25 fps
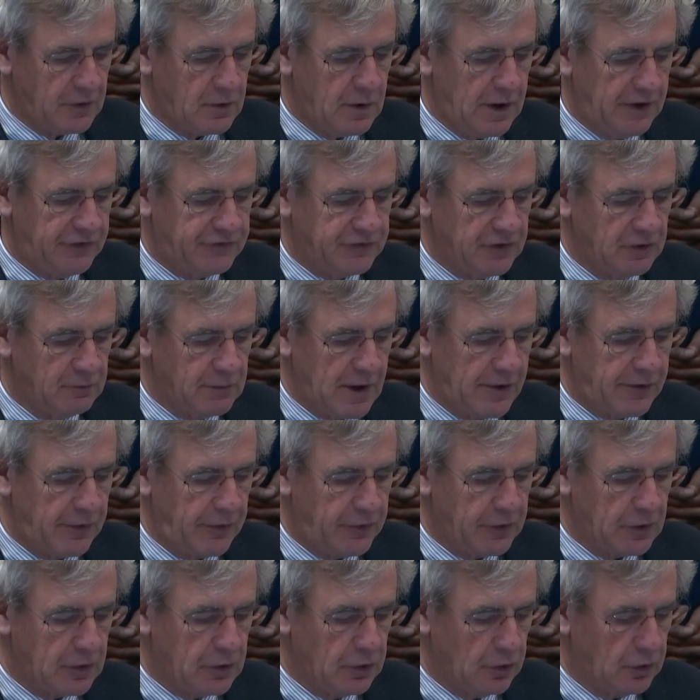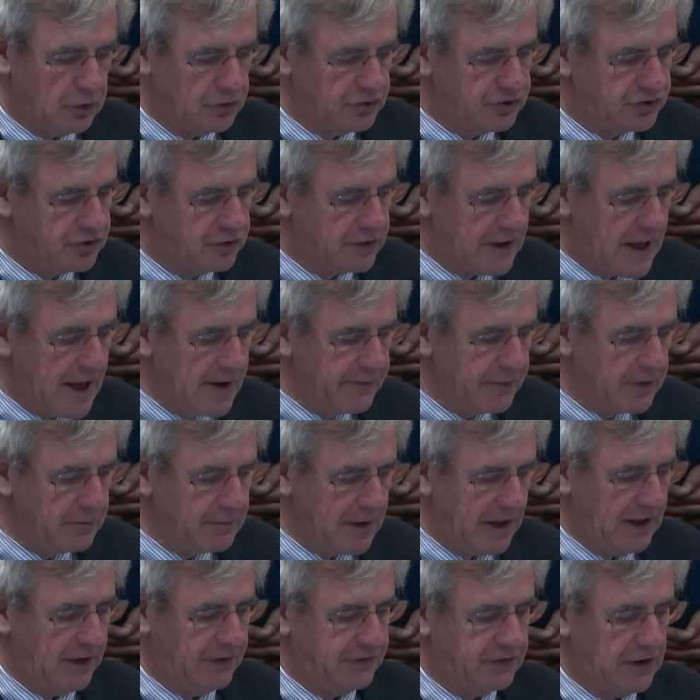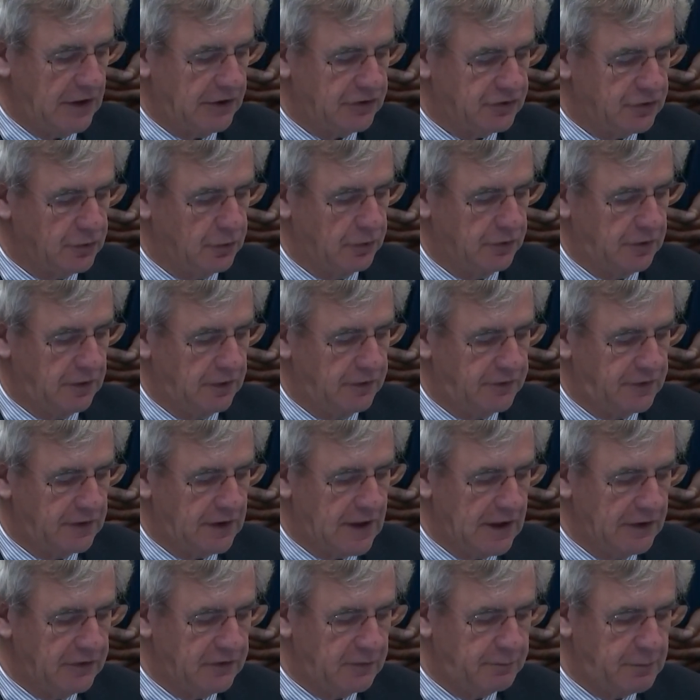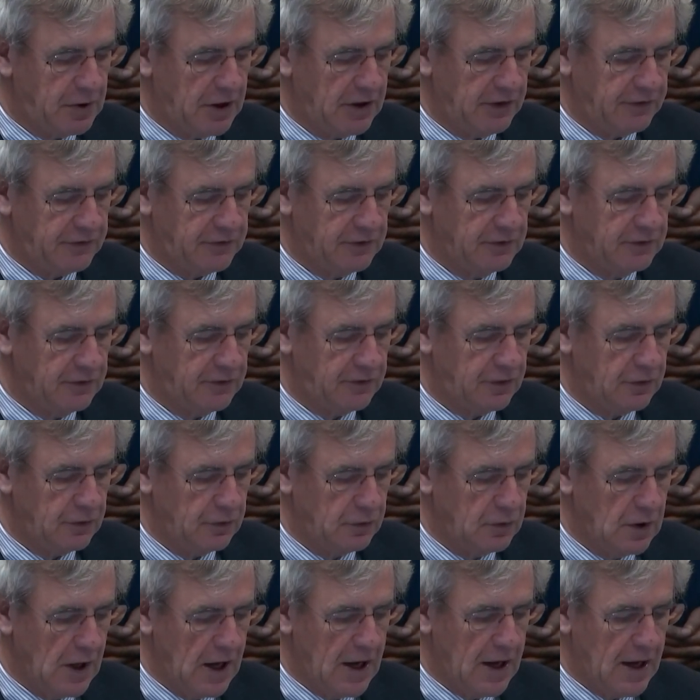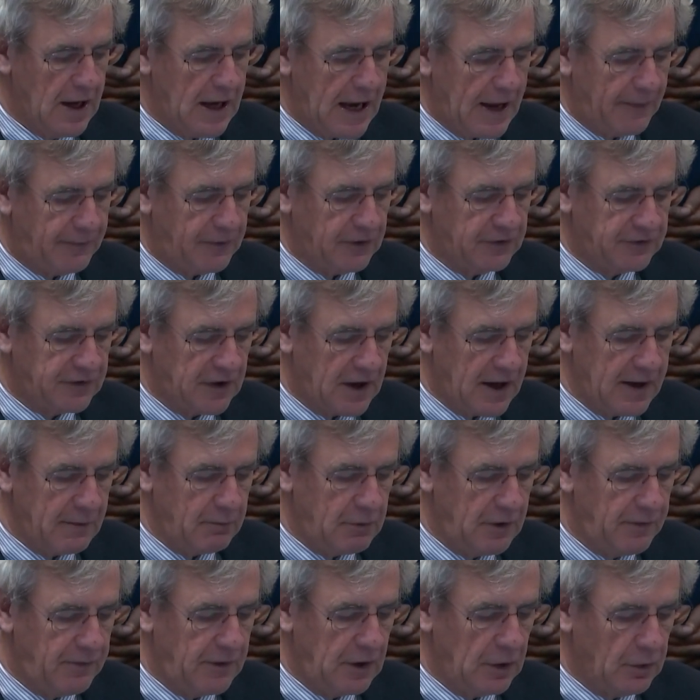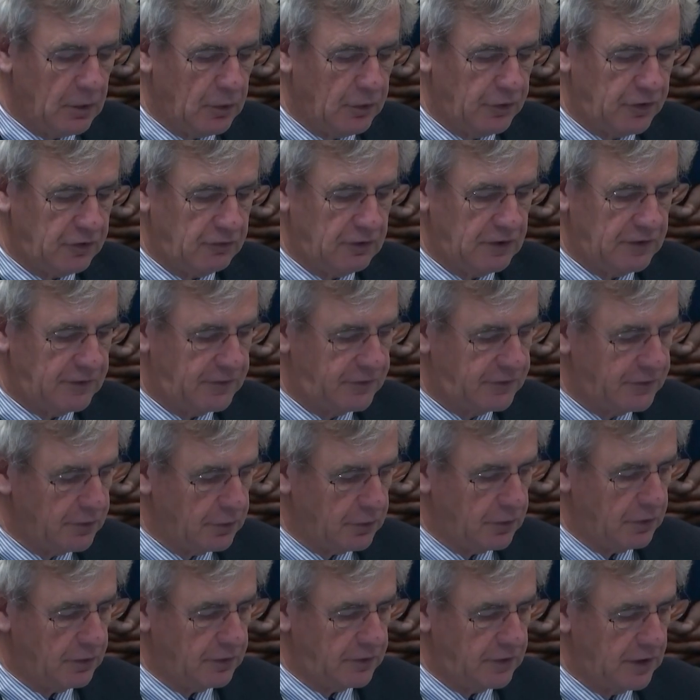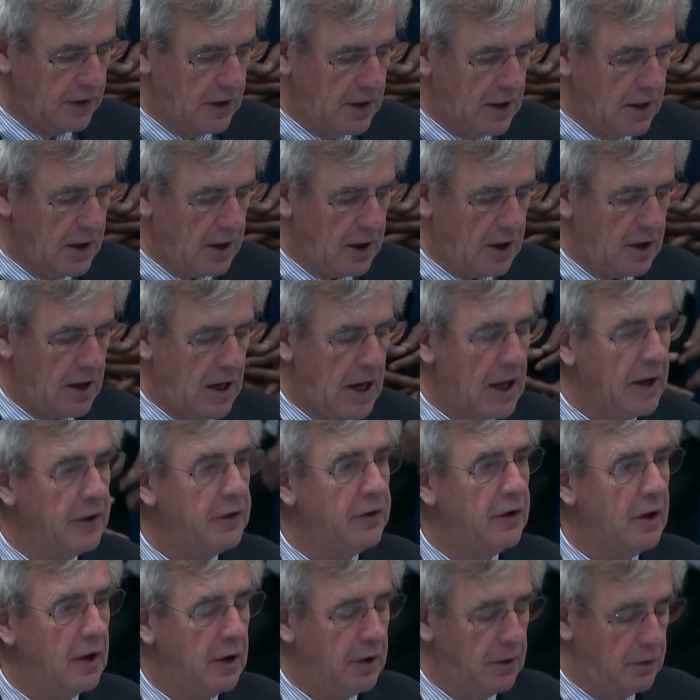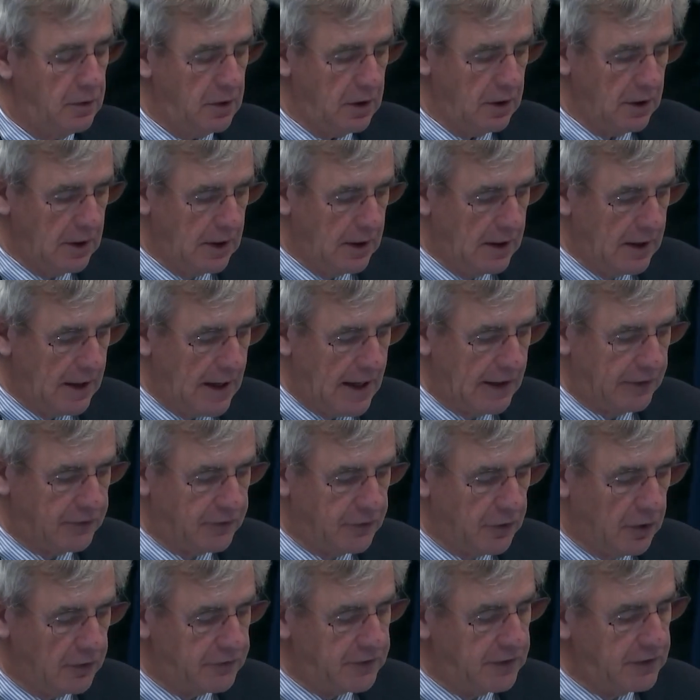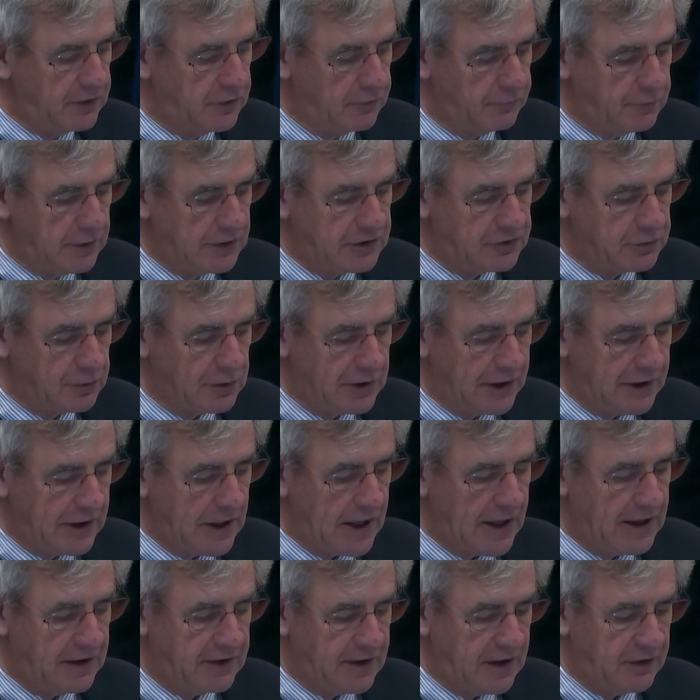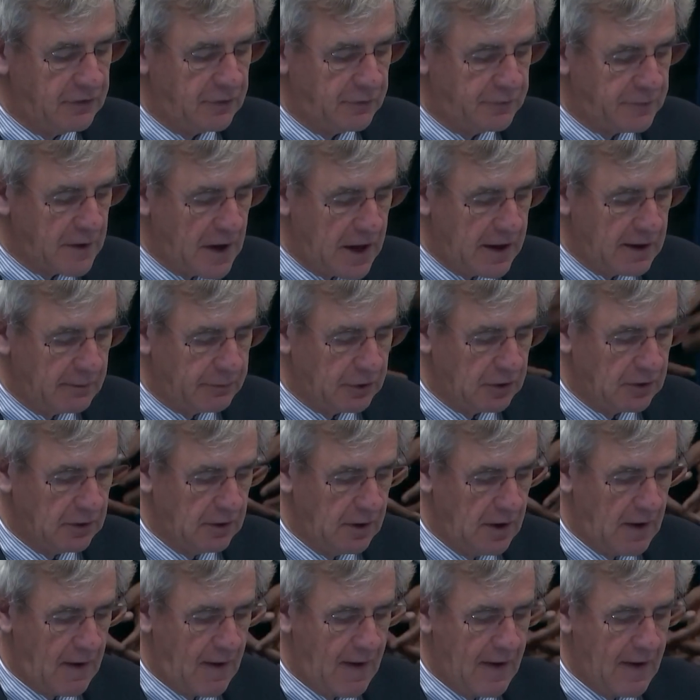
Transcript: the question whether the court should ever make such orders against persons who, at the time when the order is sought, are unknown and not individually identifiable,